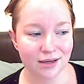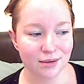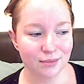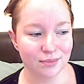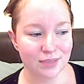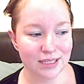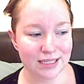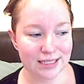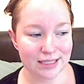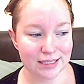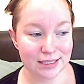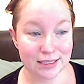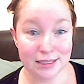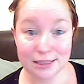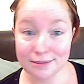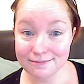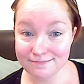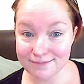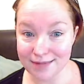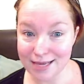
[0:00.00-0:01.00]
Because,
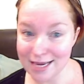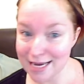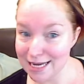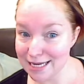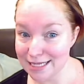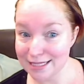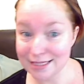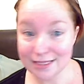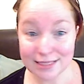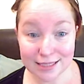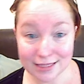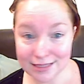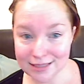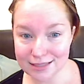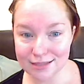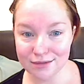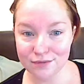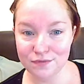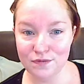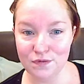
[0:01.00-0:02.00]
hey,
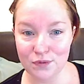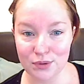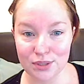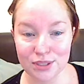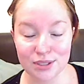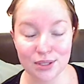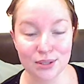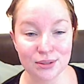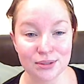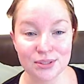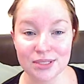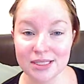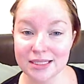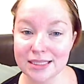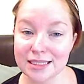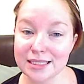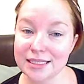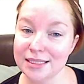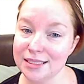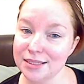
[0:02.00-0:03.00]
$40,
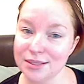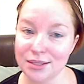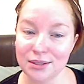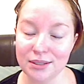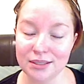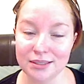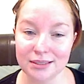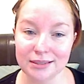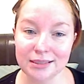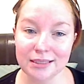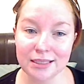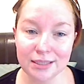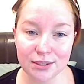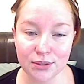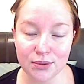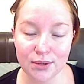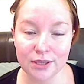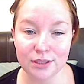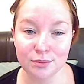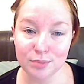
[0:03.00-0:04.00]
it's not an
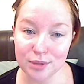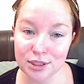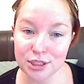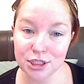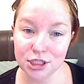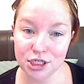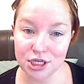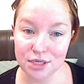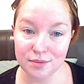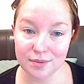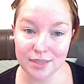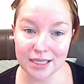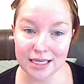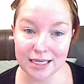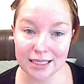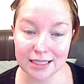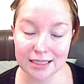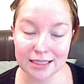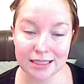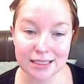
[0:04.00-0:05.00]
incredibly cheap thing.
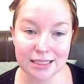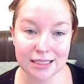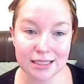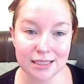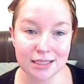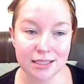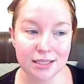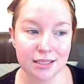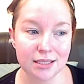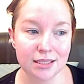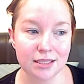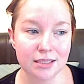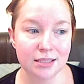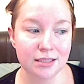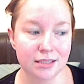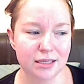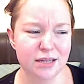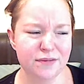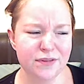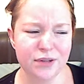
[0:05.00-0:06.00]
It's
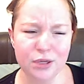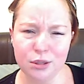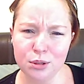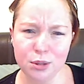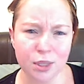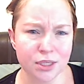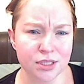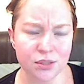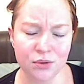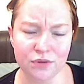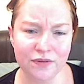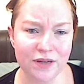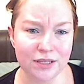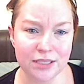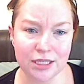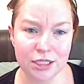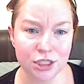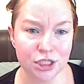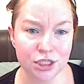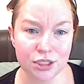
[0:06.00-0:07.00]
even your drugstore
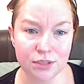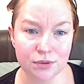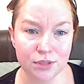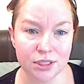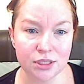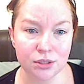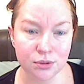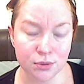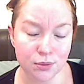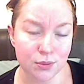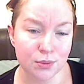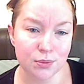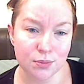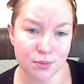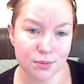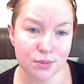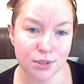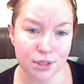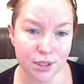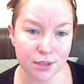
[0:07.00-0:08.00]
foundation, you still,
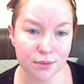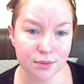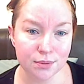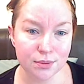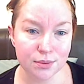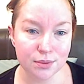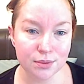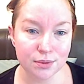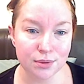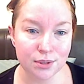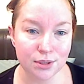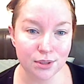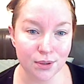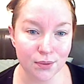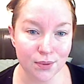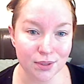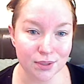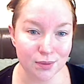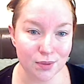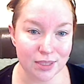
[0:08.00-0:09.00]
you know, you don't
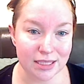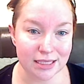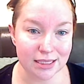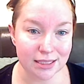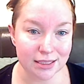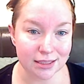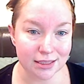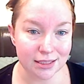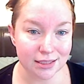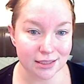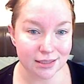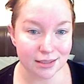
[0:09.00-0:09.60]
want to waste it.